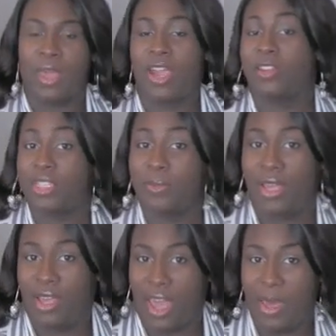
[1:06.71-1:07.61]
here to
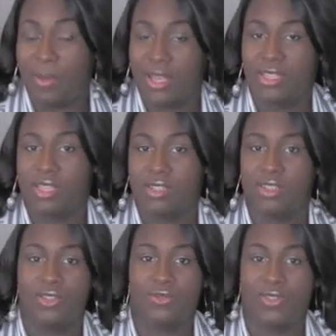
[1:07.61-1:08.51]
be a big sister